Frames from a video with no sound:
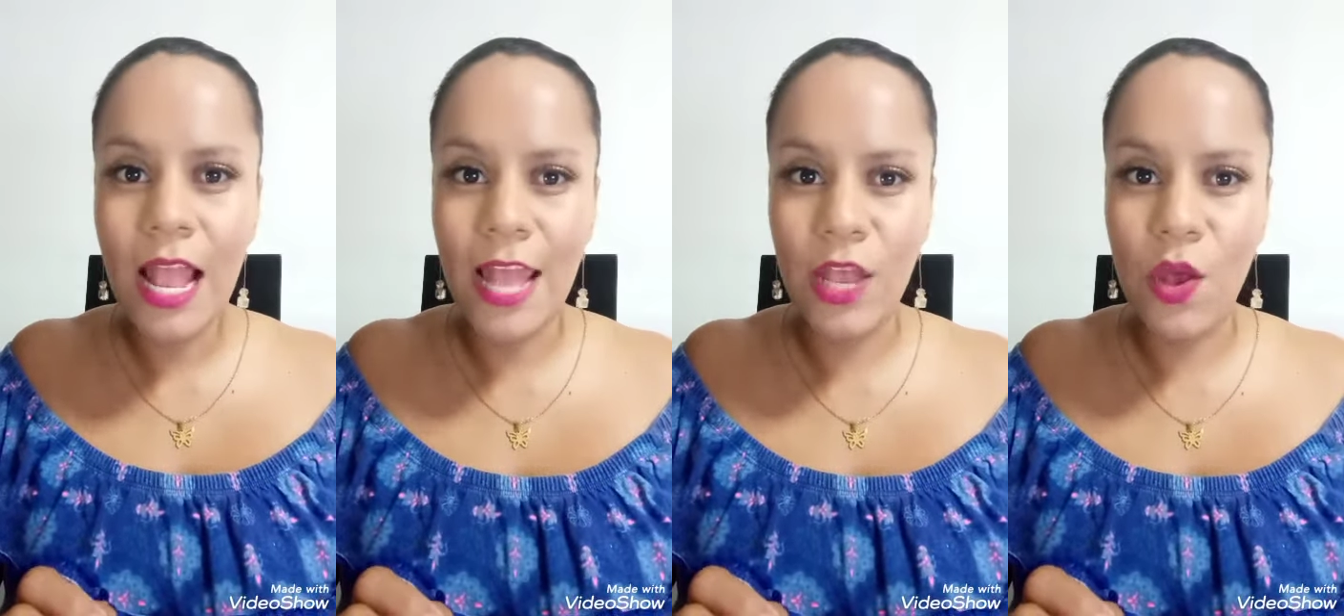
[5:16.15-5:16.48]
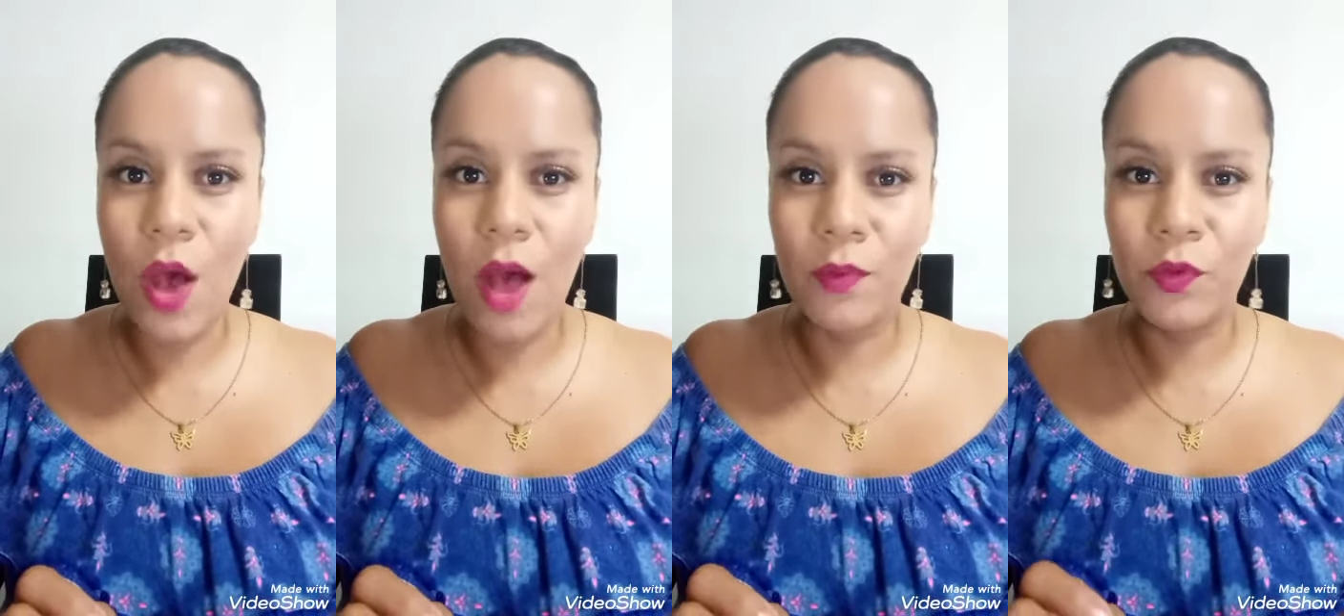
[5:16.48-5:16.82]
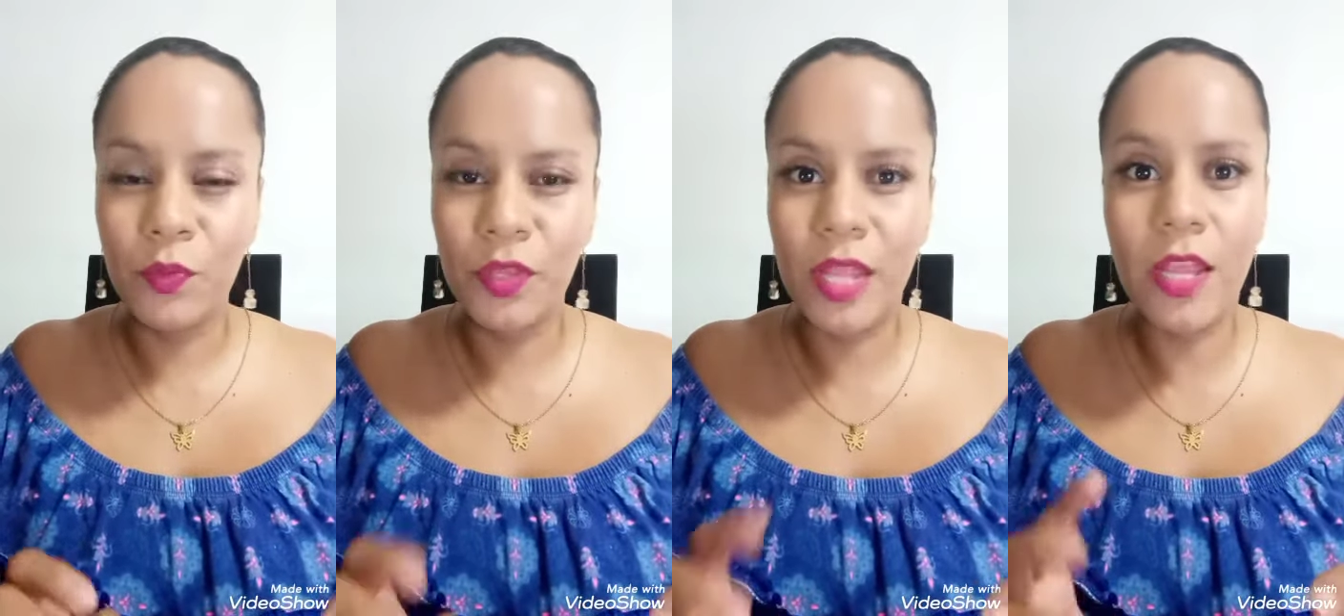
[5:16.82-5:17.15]
you have to
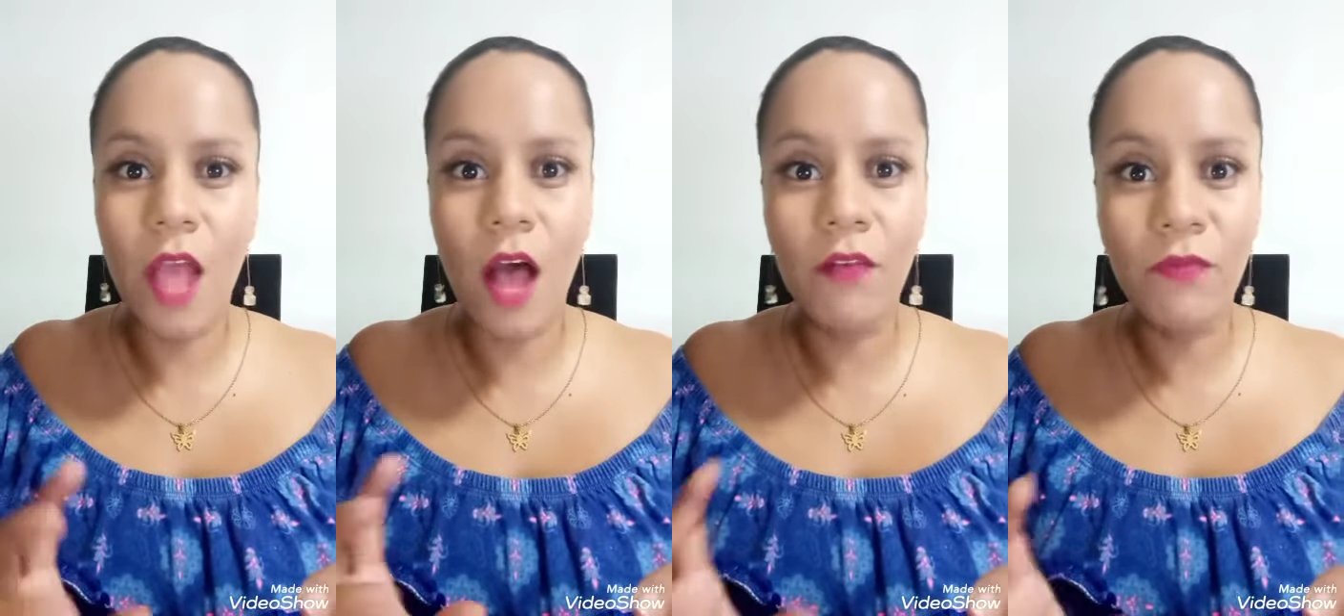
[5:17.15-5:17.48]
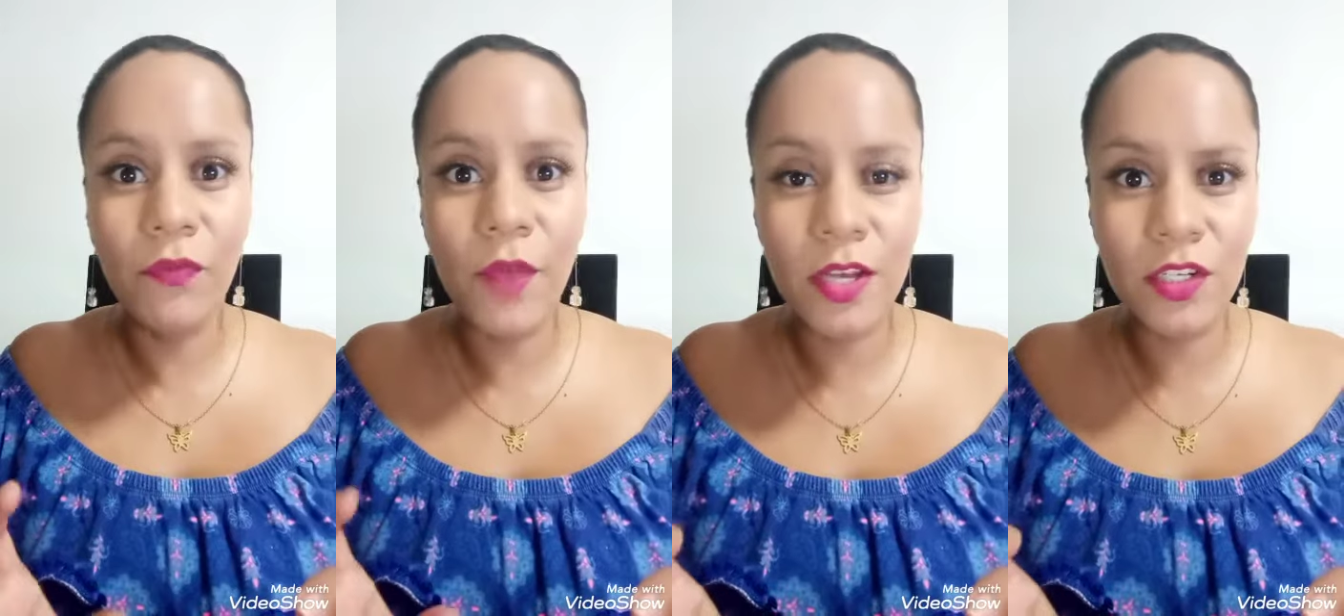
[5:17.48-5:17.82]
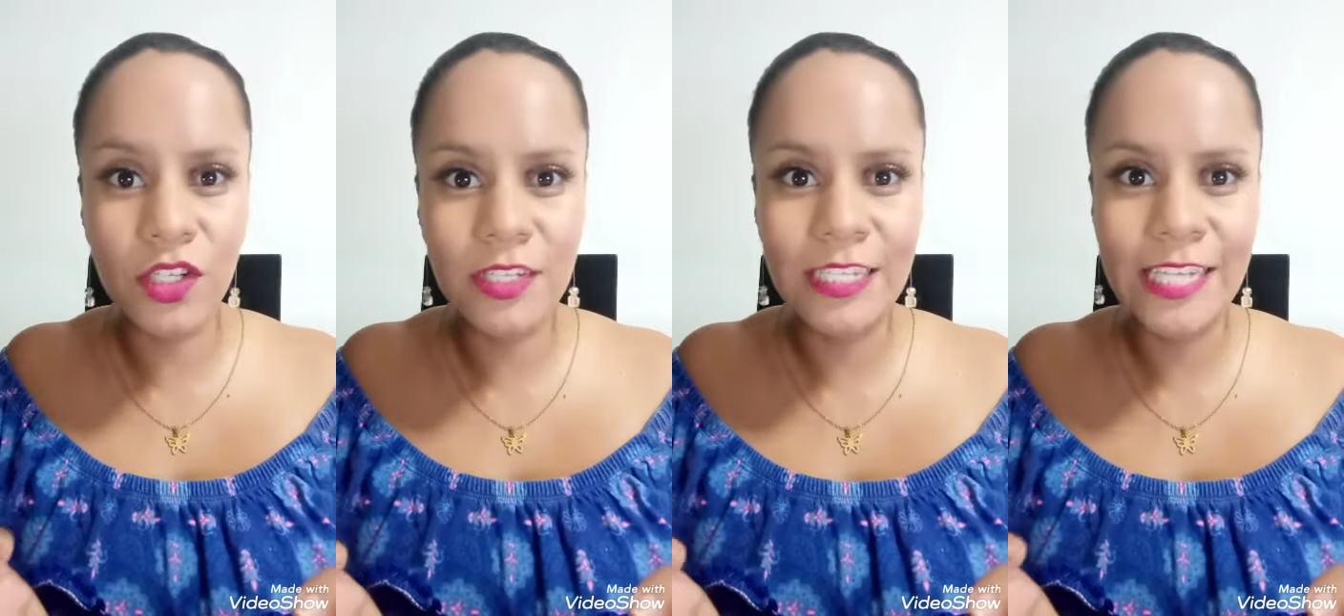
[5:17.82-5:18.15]
put
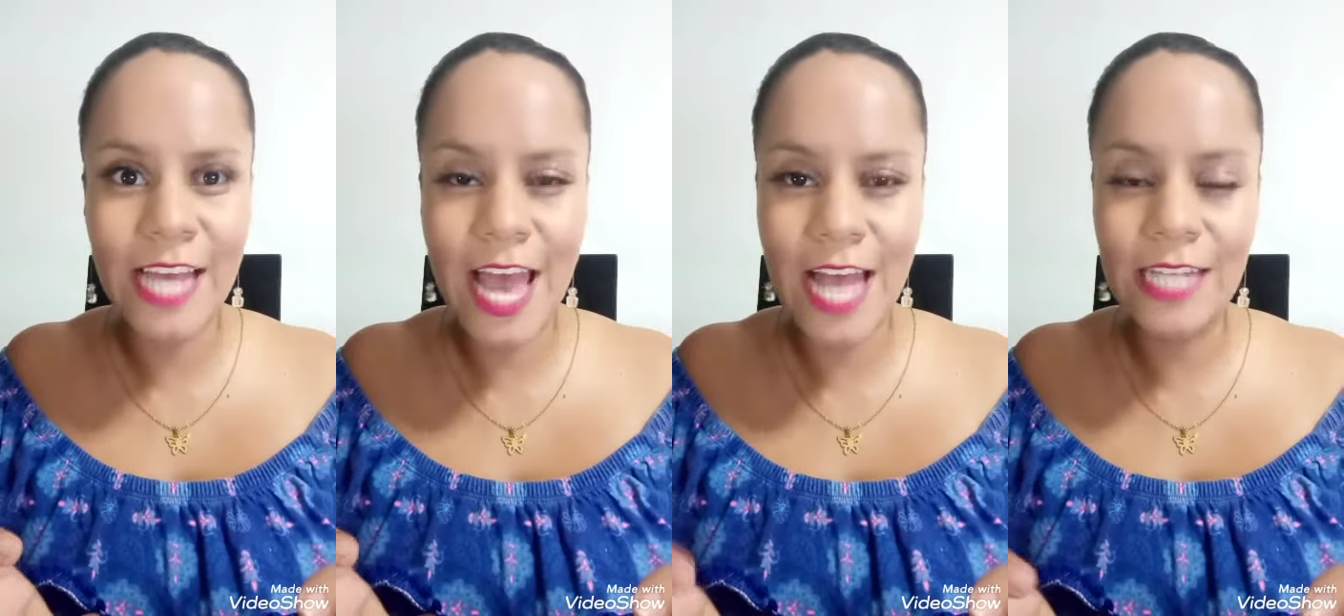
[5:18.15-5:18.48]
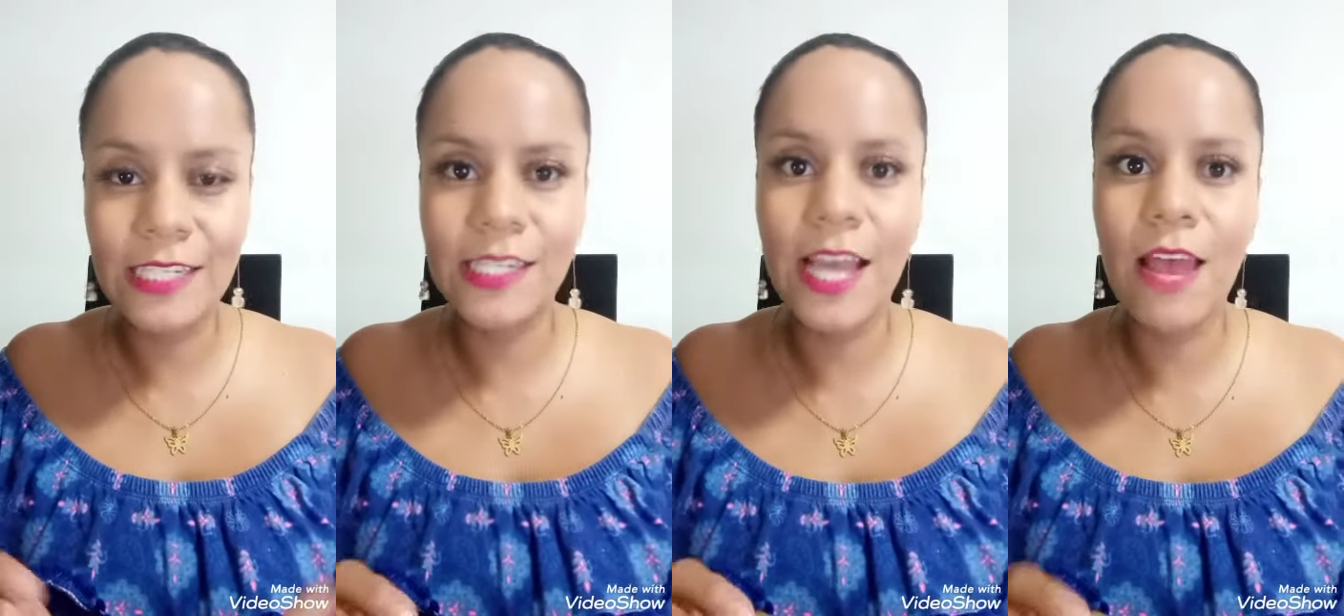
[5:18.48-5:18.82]
non-fiction test